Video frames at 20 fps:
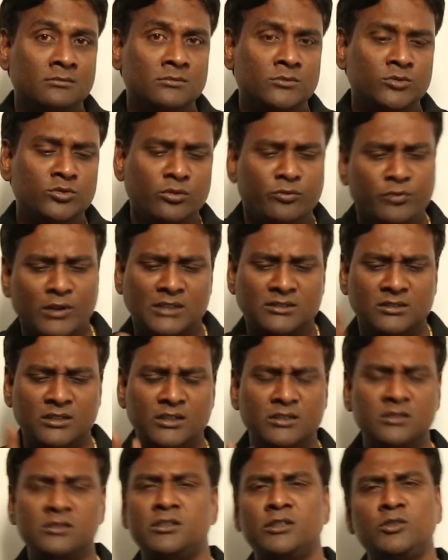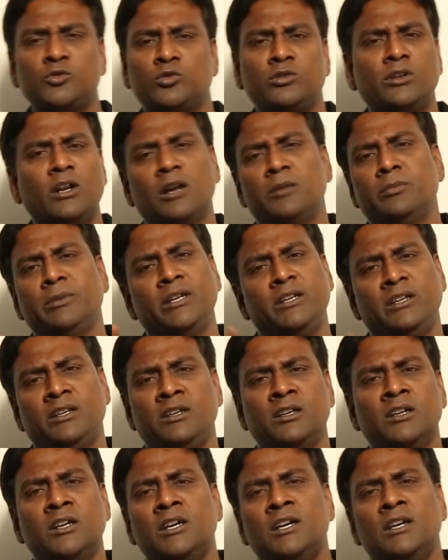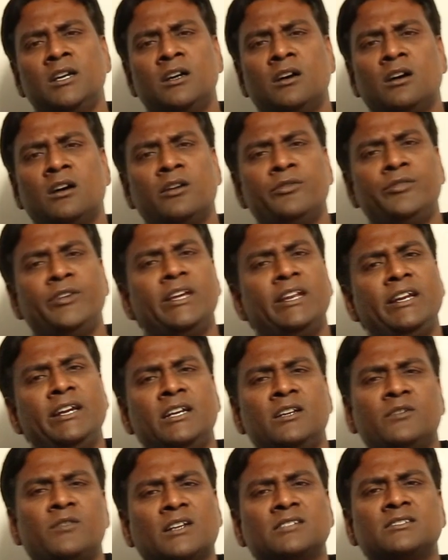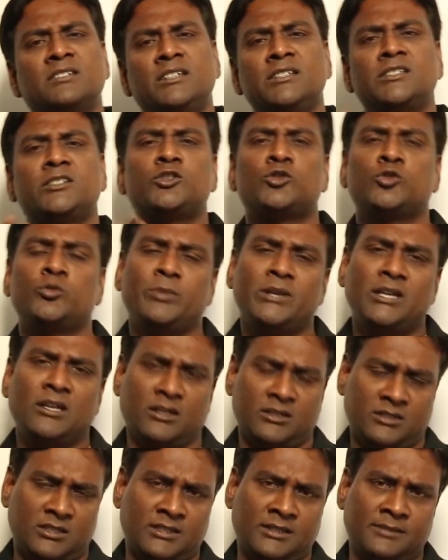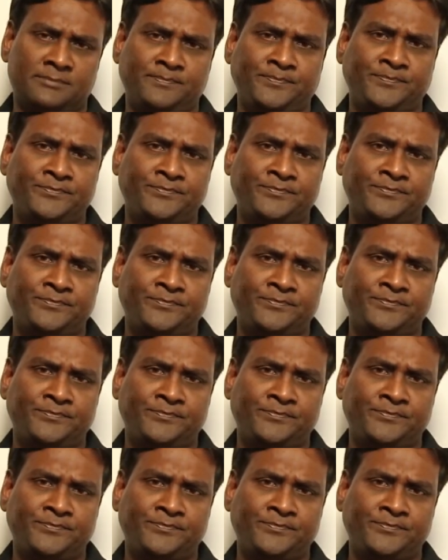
So flux density should not be uh, varied, flux density should be constant.